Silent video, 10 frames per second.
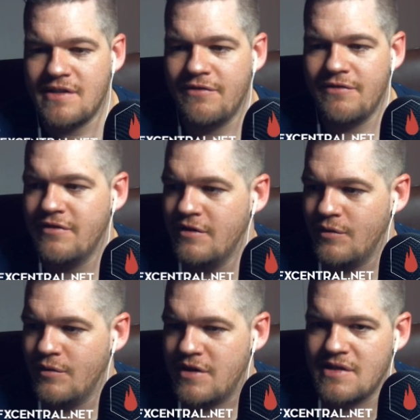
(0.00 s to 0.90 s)
stuff
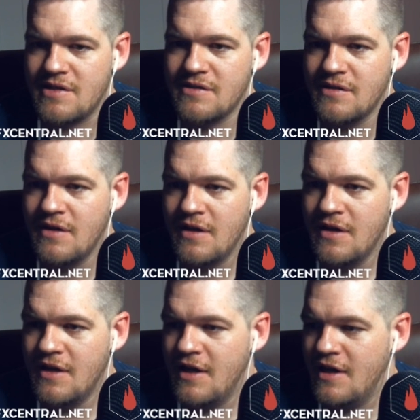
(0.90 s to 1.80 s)
with this.
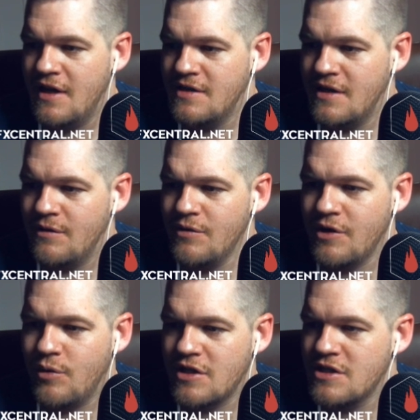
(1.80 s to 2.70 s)
And
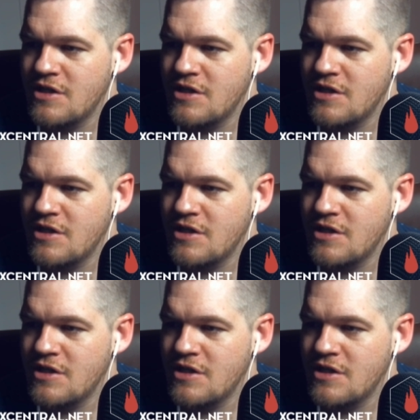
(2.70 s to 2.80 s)
really quick,